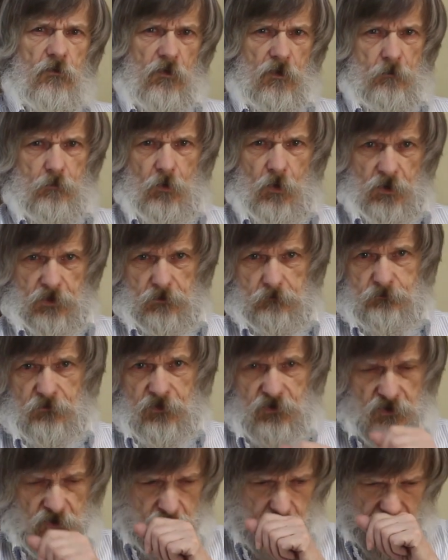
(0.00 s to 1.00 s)
for the book,
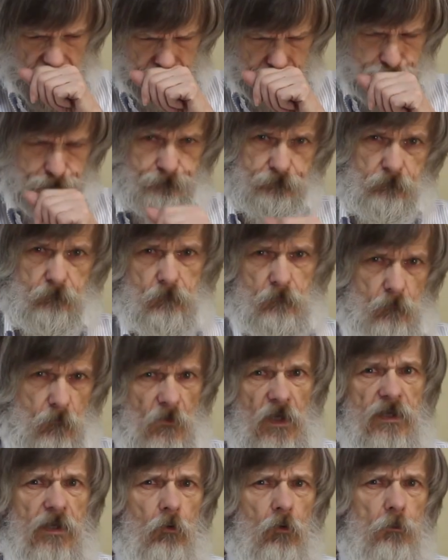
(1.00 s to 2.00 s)

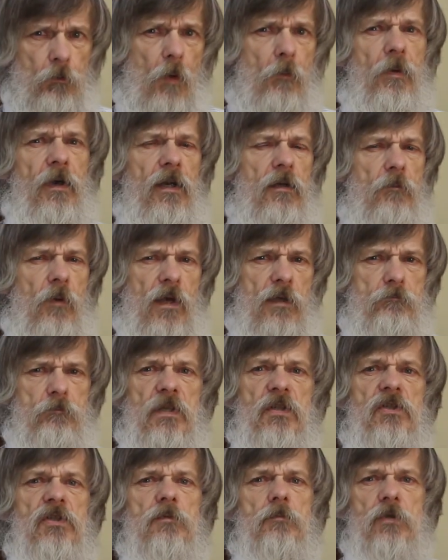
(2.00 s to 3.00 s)
they were prepared by
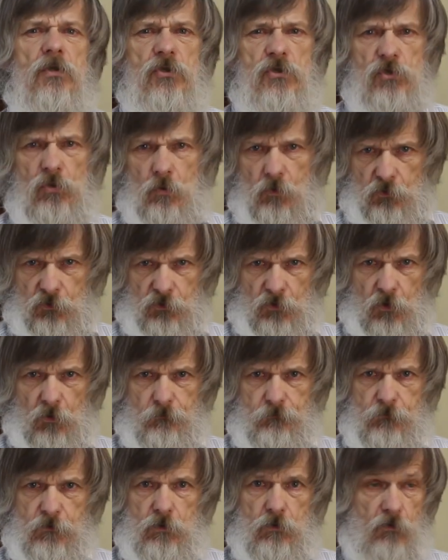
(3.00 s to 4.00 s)
Mishima Shoso,
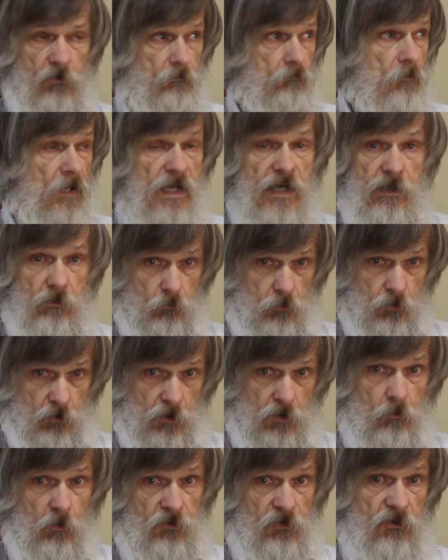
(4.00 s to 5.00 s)
whose main
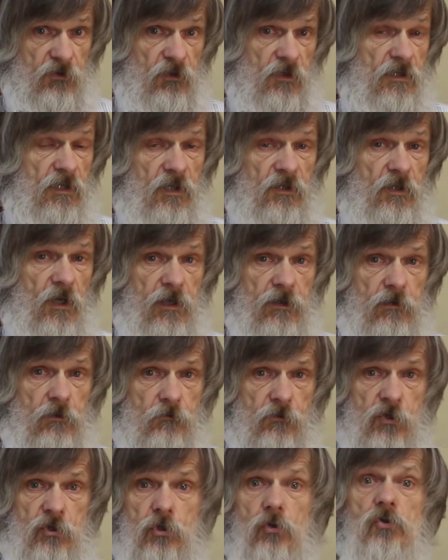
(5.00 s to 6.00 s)
work was as a designer
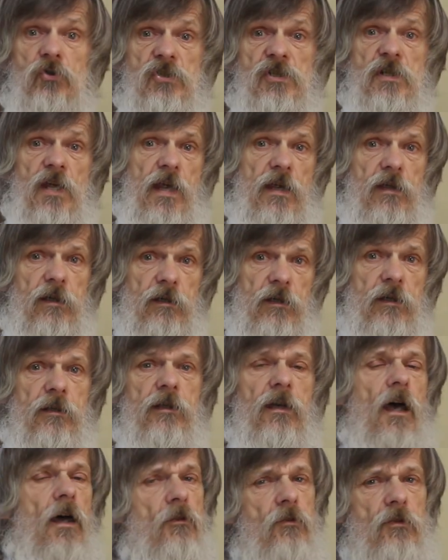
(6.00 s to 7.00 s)
of the Kuchie
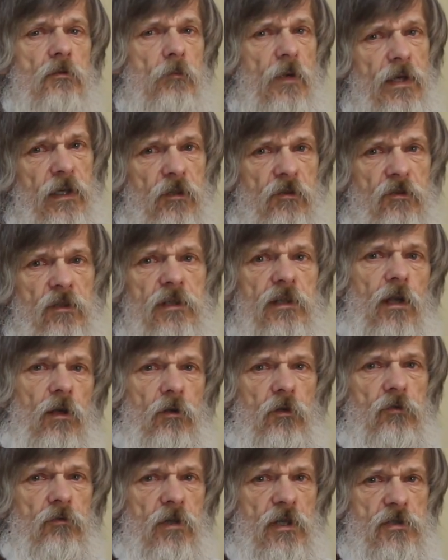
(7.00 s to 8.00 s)
and other magazine
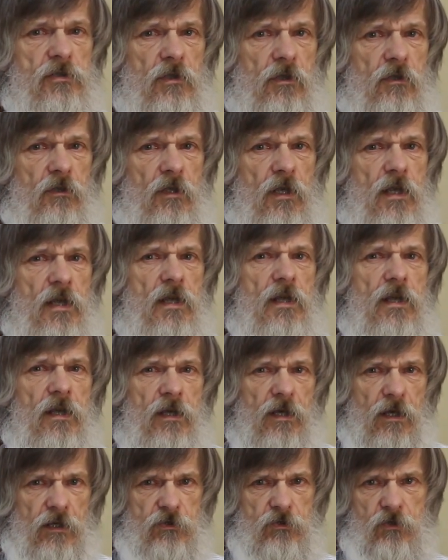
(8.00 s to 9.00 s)
illustrations.
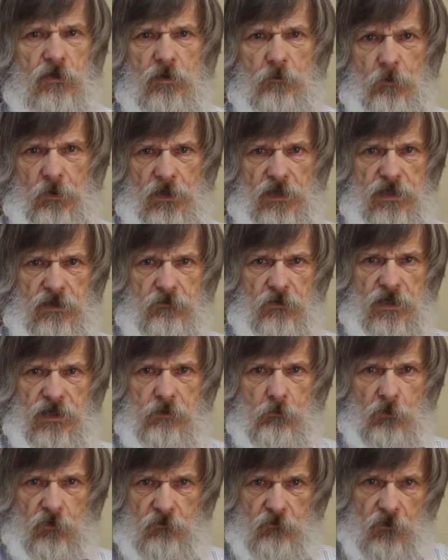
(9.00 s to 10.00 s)
And you can believe that
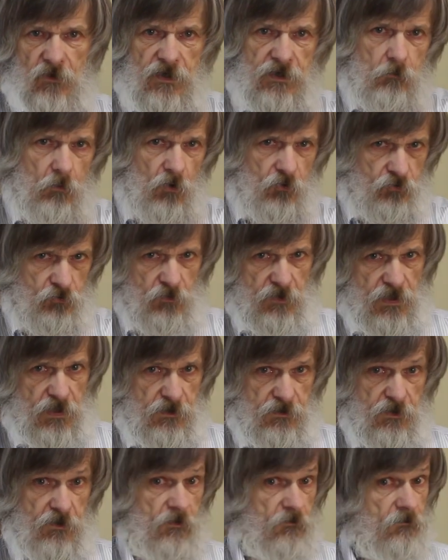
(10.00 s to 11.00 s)
he was very well
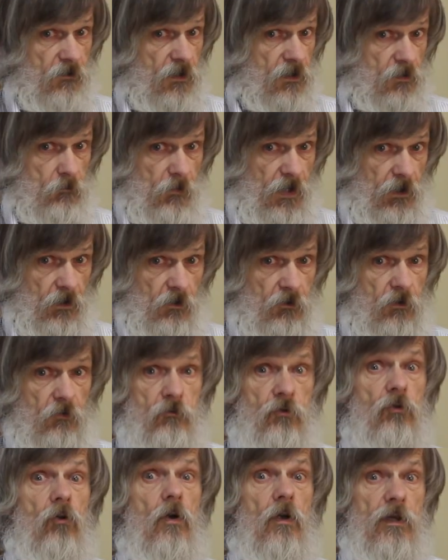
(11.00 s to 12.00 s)
trained in the fundamentals
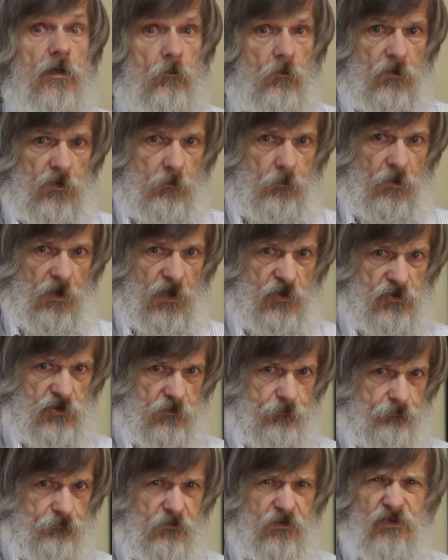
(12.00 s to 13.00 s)
of drawing with a brush.
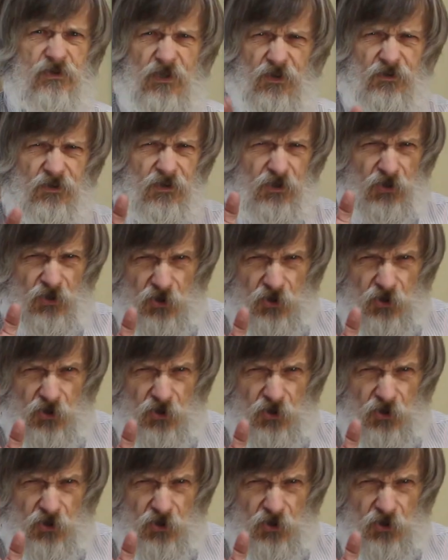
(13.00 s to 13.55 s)
Just